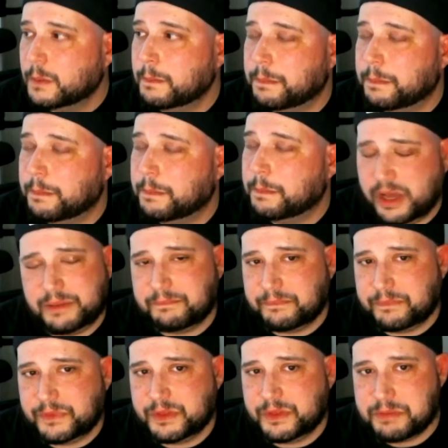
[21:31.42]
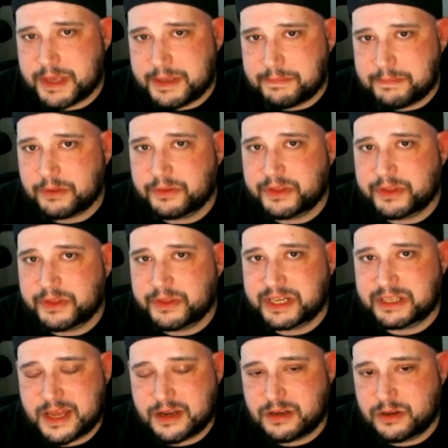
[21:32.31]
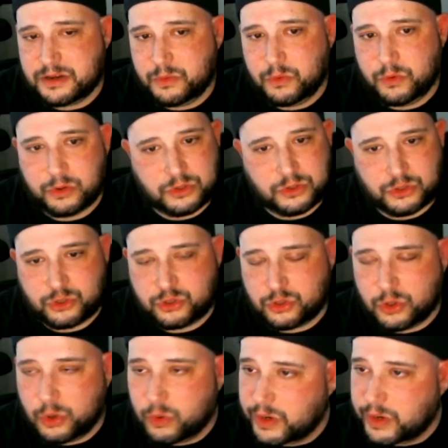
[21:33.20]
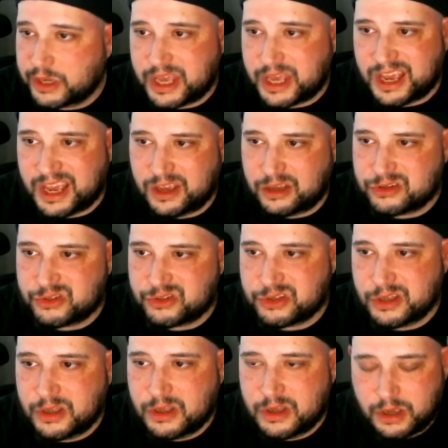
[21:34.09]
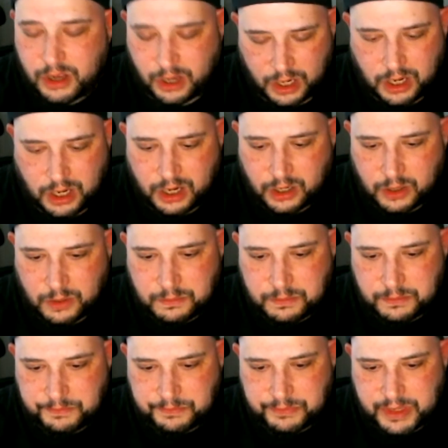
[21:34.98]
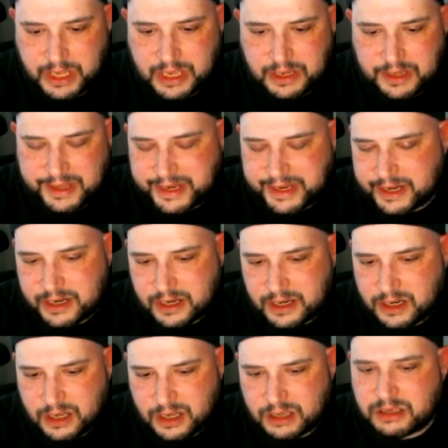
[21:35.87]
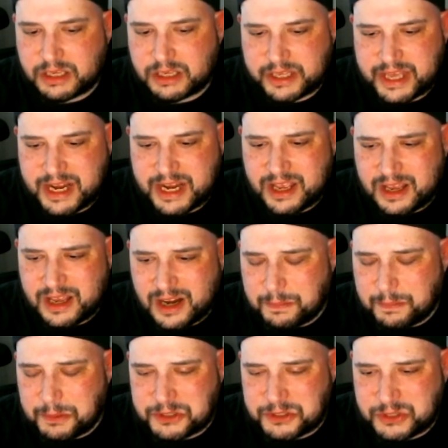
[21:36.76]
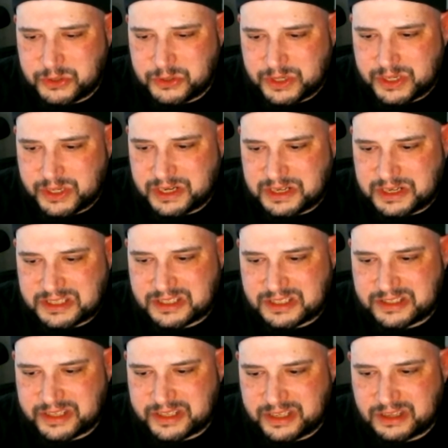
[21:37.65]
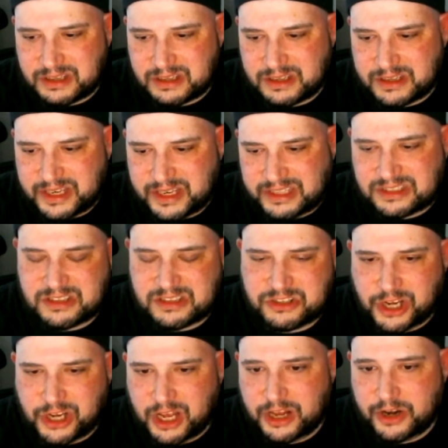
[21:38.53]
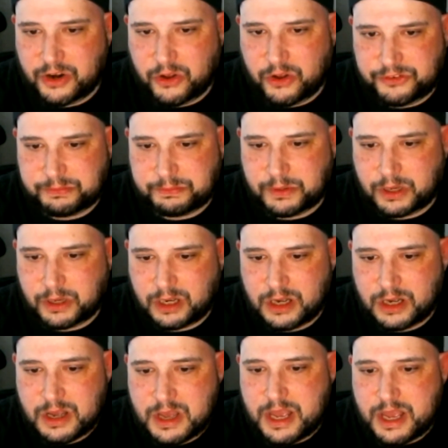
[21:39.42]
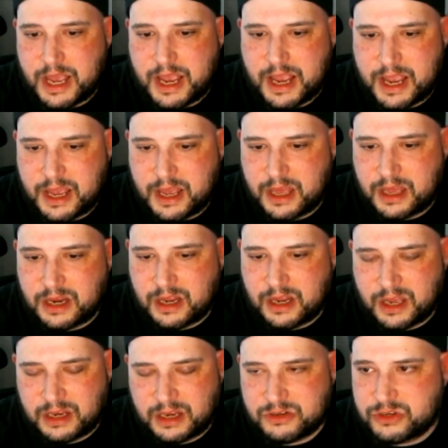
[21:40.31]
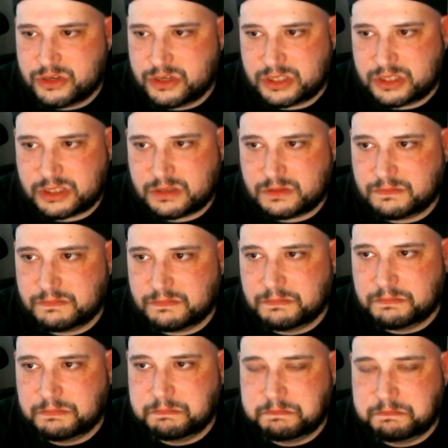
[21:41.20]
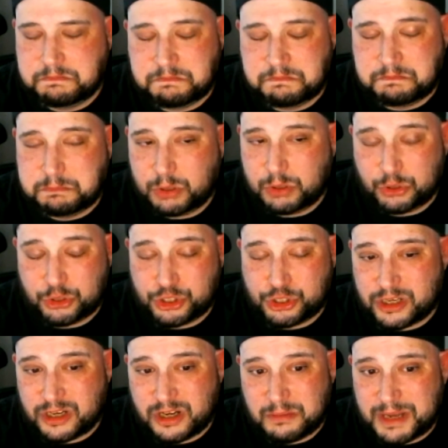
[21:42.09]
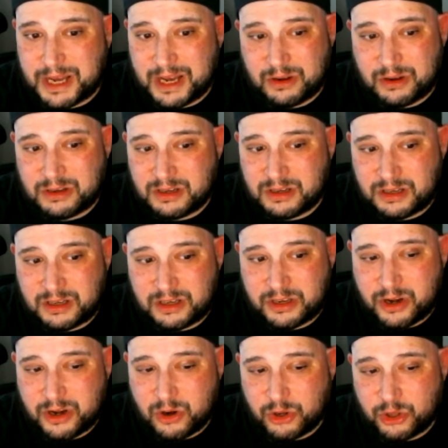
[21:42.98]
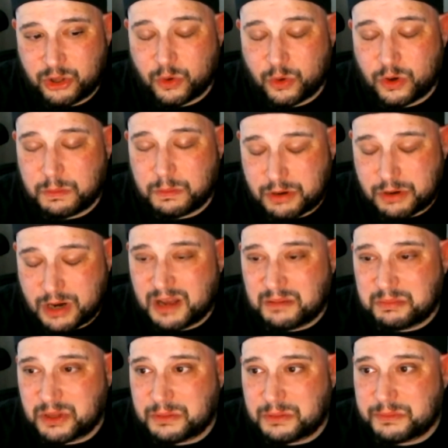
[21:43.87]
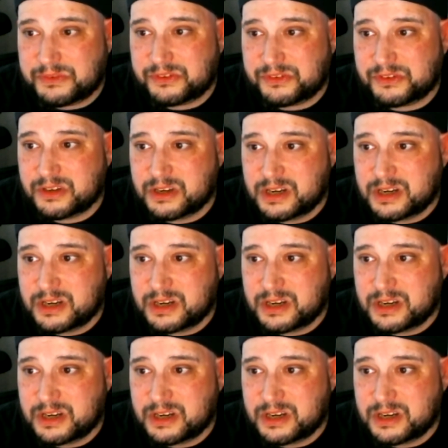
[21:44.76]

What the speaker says: But the people that attended were so engaged, and like getting an opportunity to sit next to John Allspaw and just bullshit about your problems.